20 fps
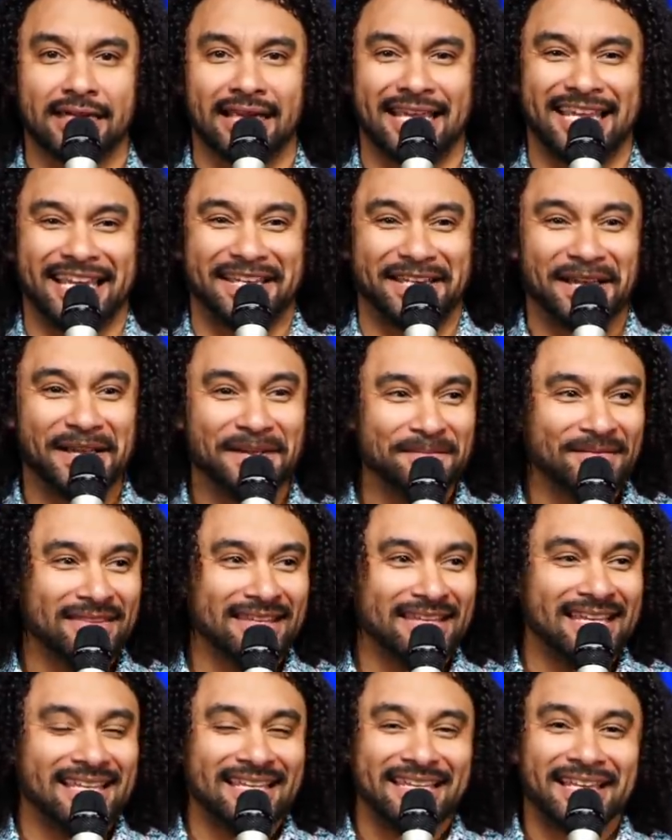Like,
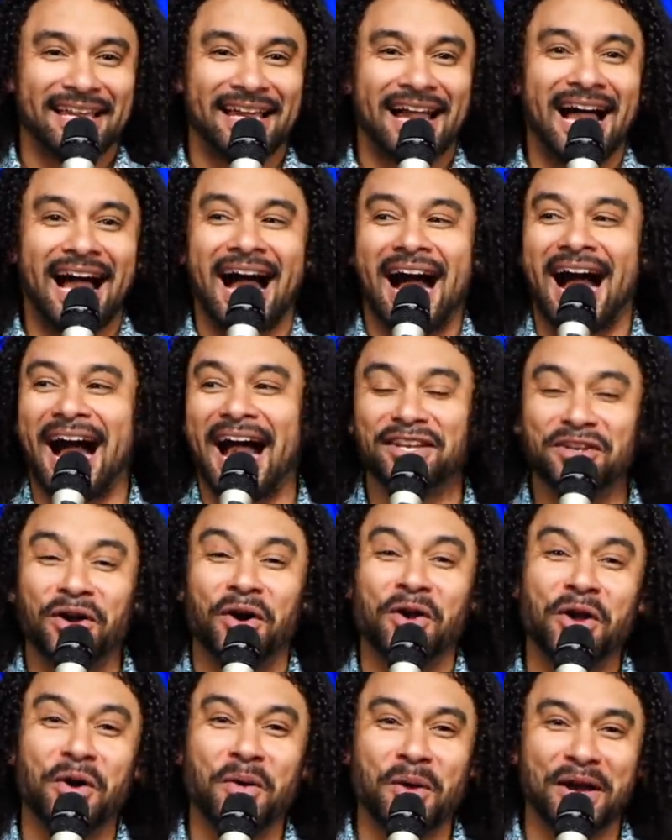I
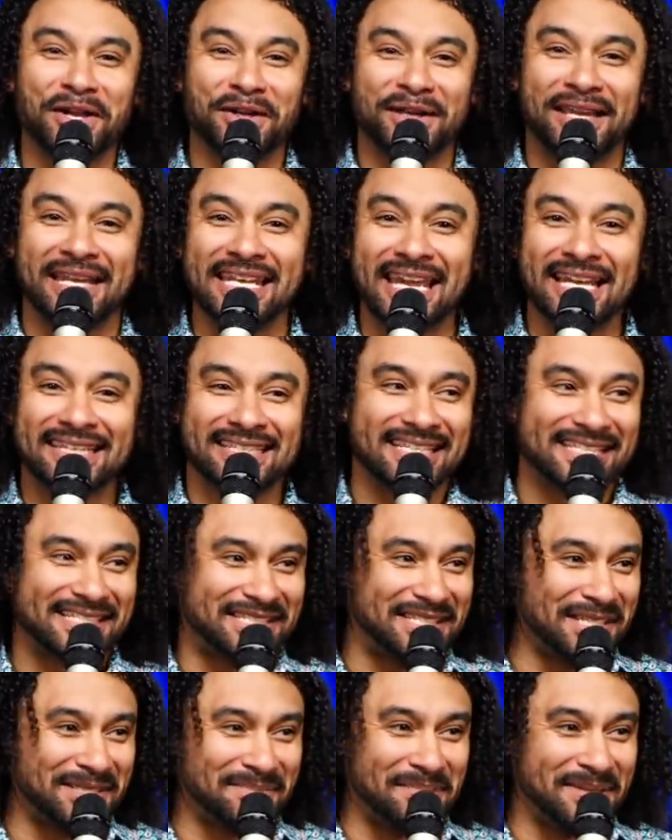don't know where your connection
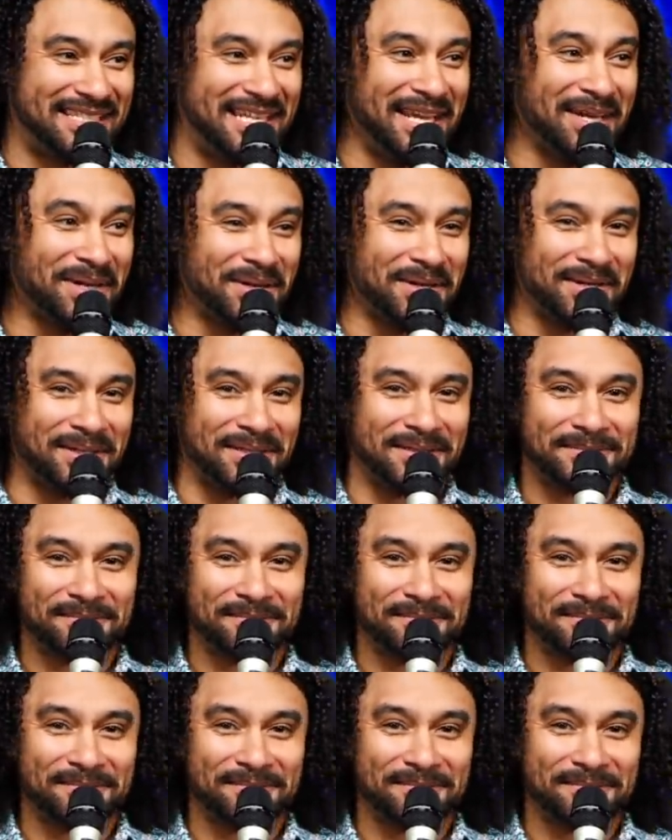is to this material.